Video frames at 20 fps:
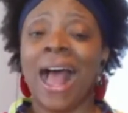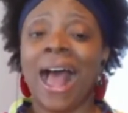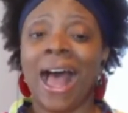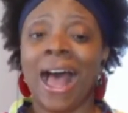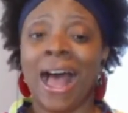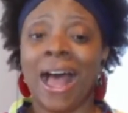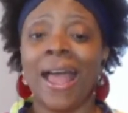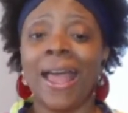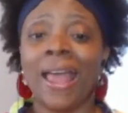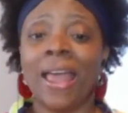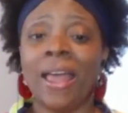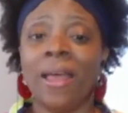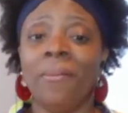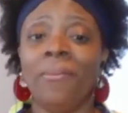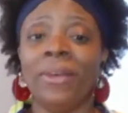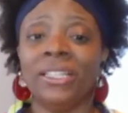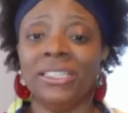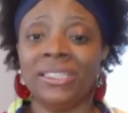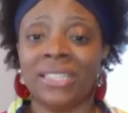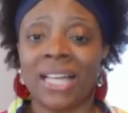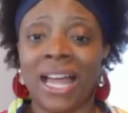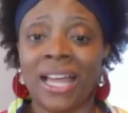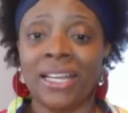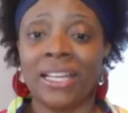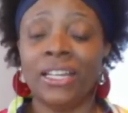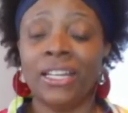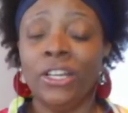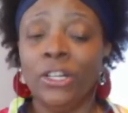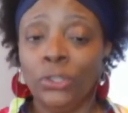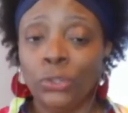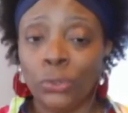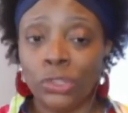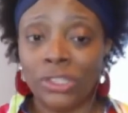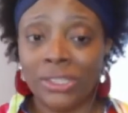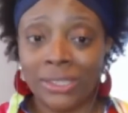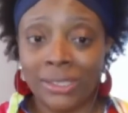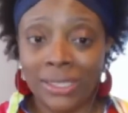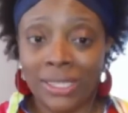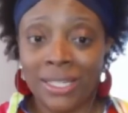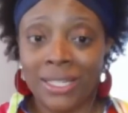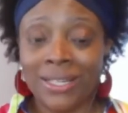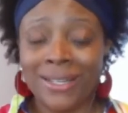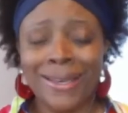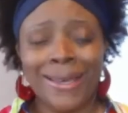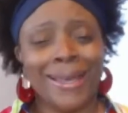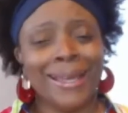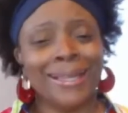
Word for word: I am excited to see